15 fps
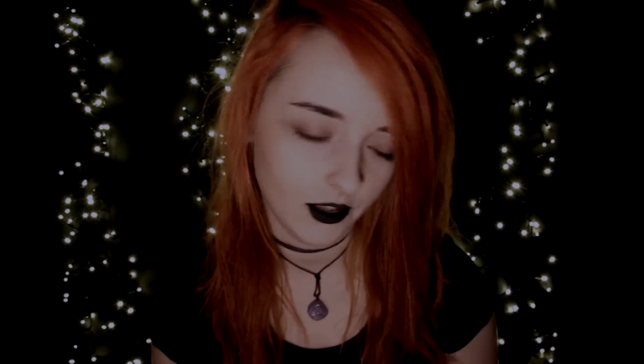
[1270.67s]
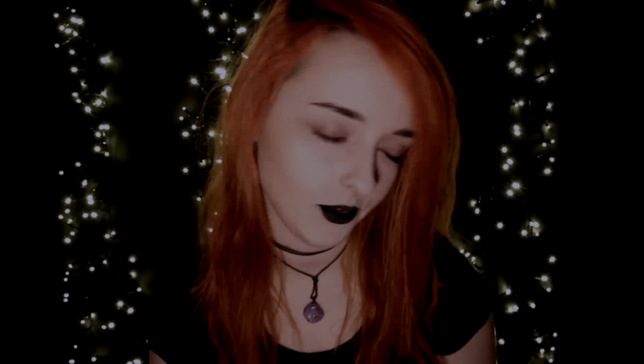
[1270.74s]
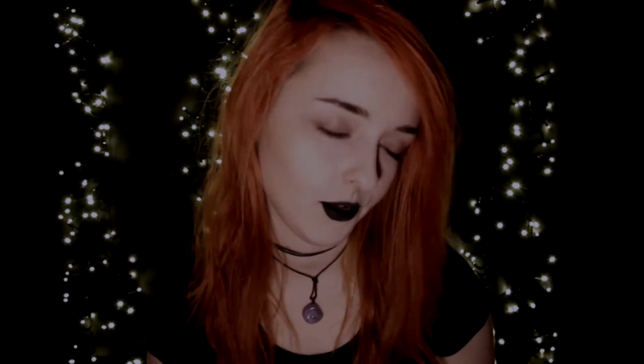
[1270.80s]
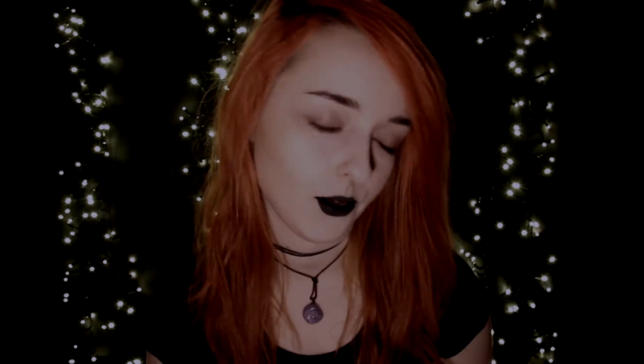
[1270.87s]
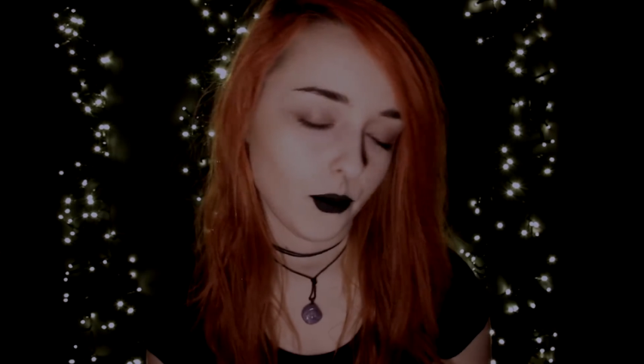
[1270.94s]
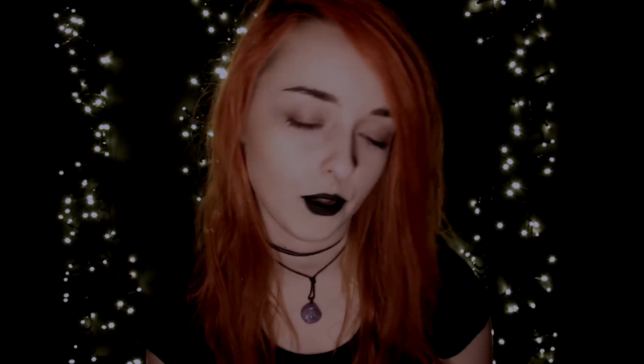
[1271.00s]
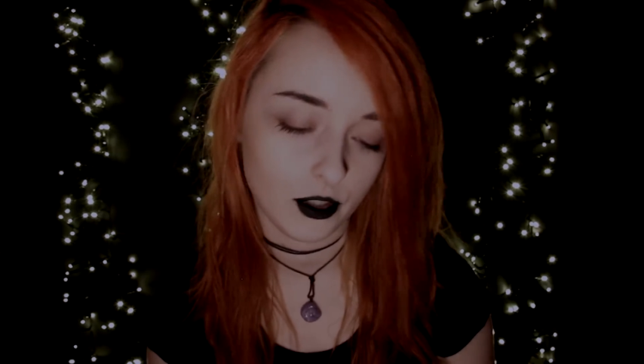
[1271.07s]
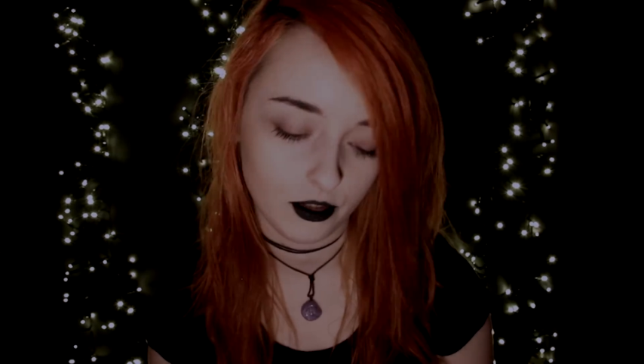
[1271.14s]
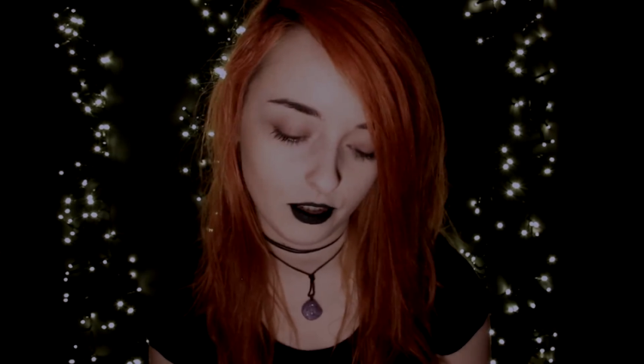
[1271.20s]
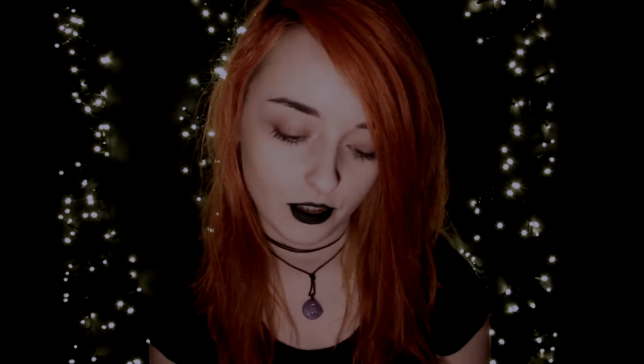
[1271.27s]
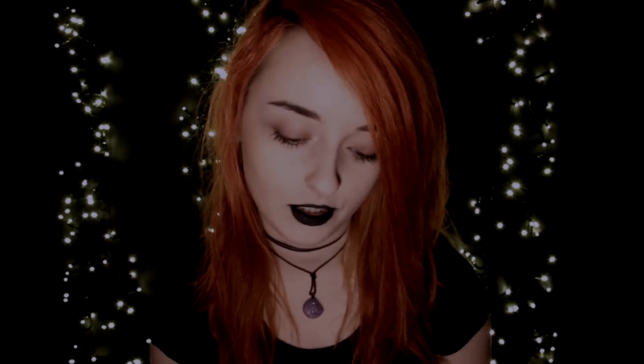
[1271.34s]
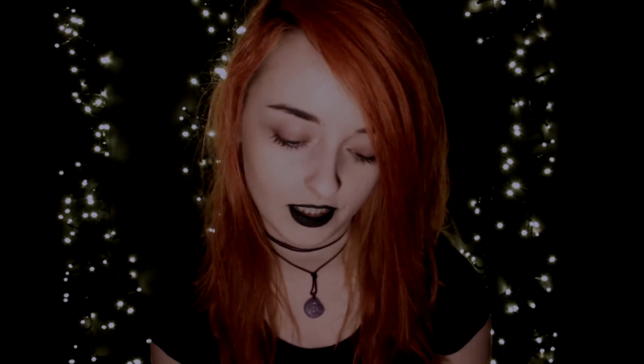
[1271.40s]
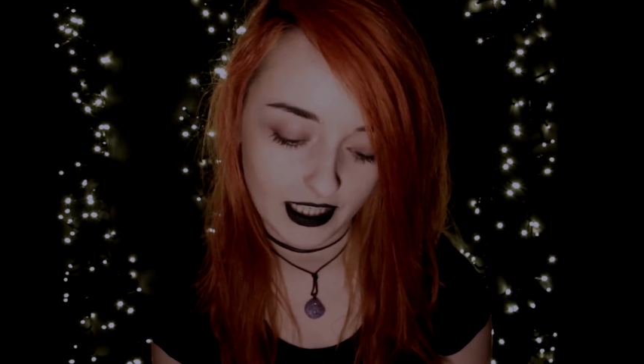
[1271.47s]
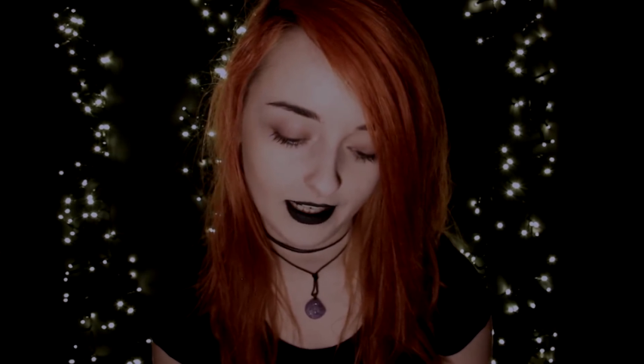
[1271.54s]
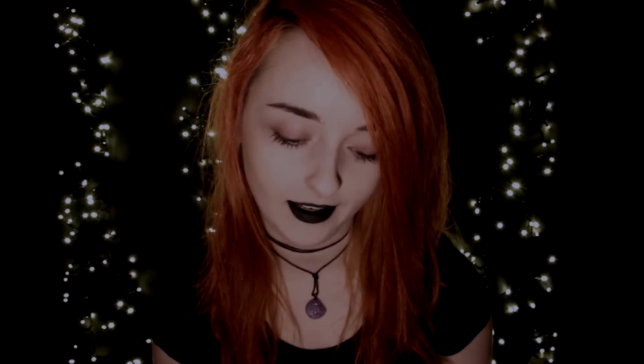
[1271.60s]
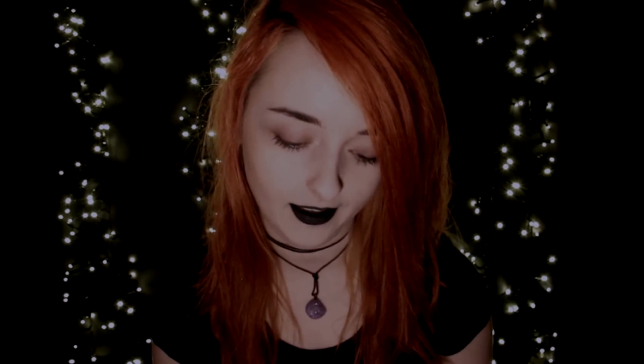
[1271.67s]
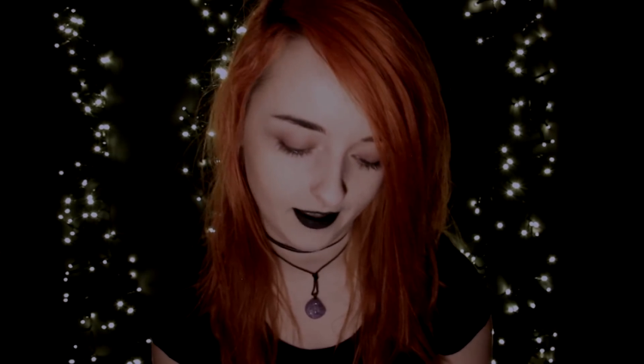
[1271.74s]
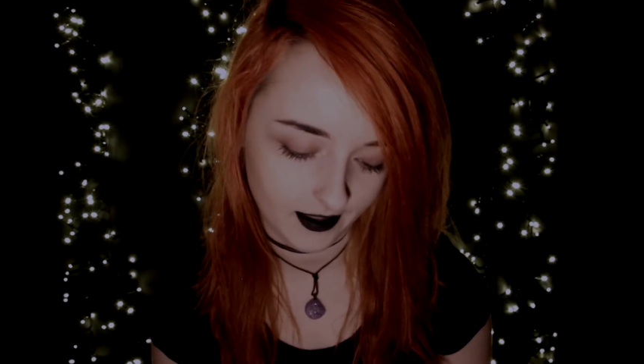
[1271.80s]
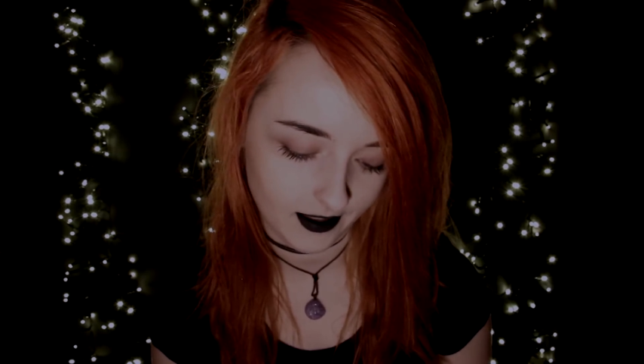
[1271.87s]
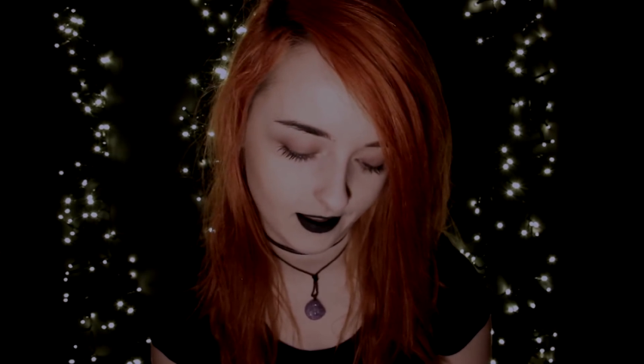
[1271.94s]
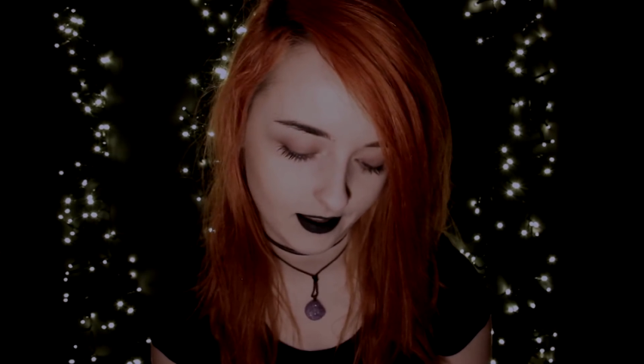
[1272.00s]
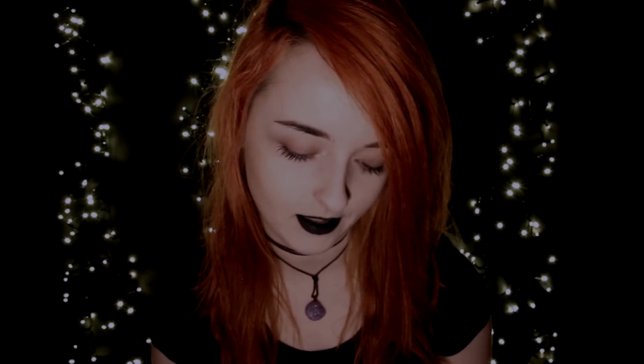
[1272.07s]
So what you're
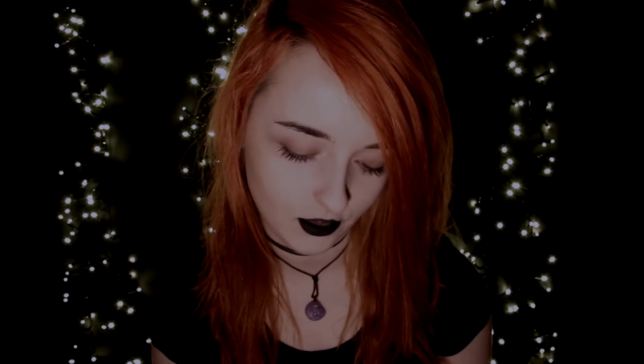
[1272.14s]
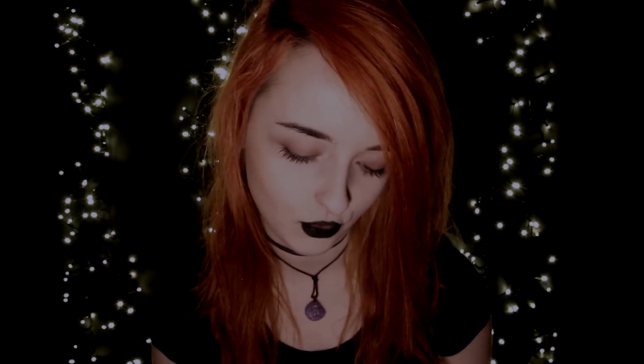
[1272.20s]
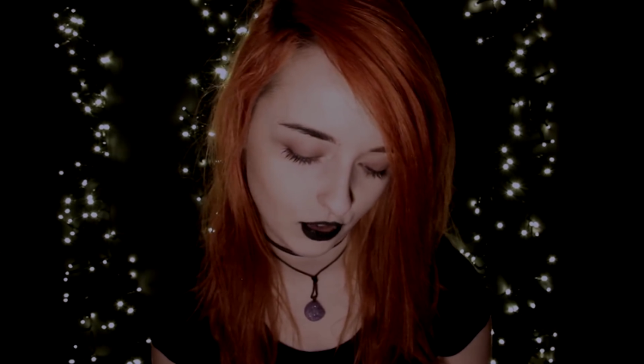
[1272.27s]
saying is